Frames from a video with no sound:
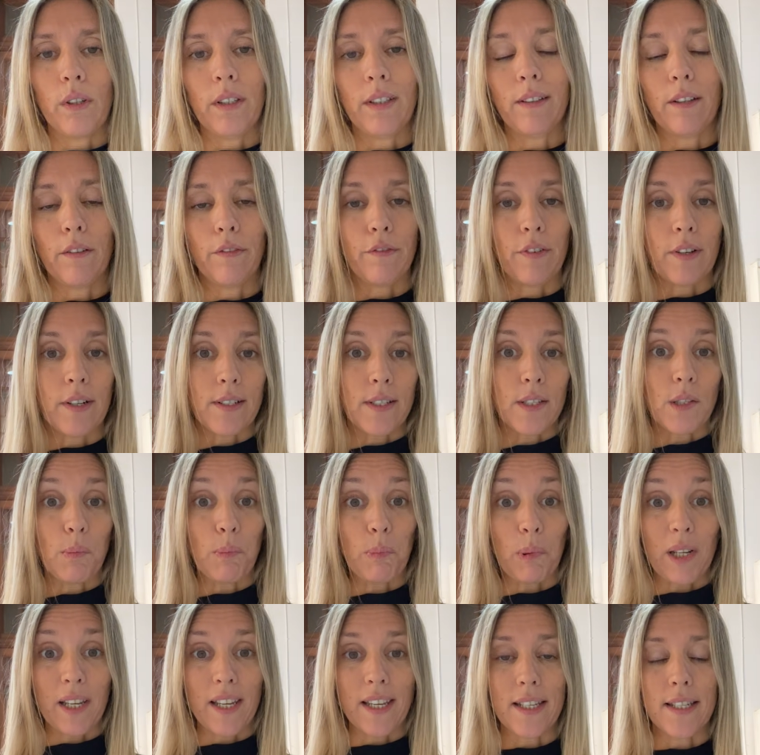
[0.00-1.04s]
in the first
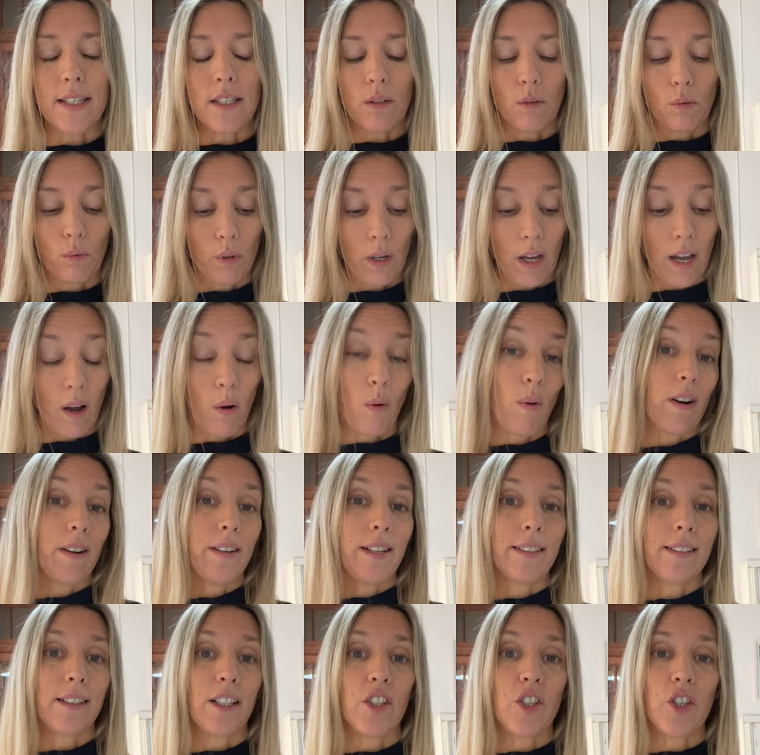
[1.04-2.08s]
place our
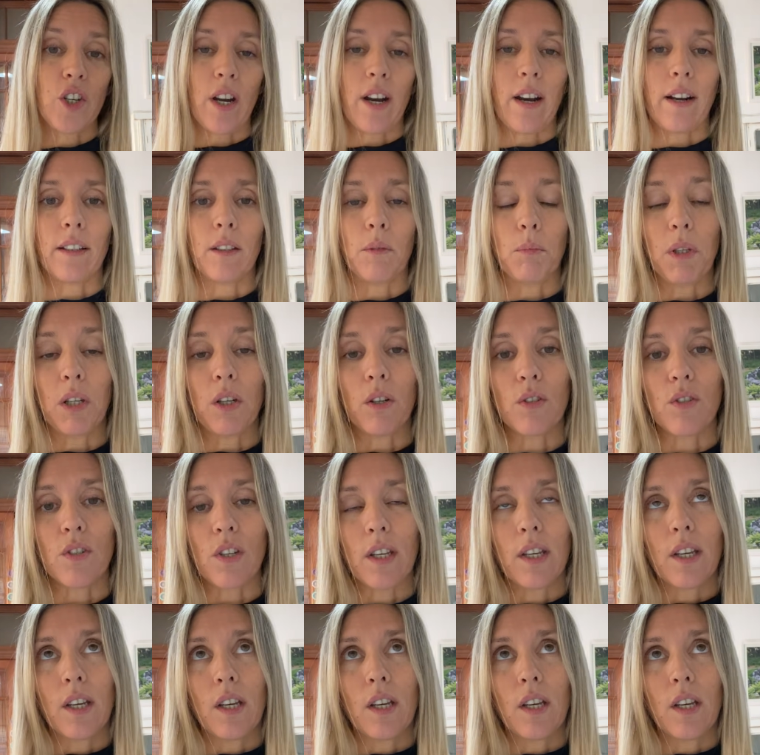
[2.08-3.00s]
natal chart, because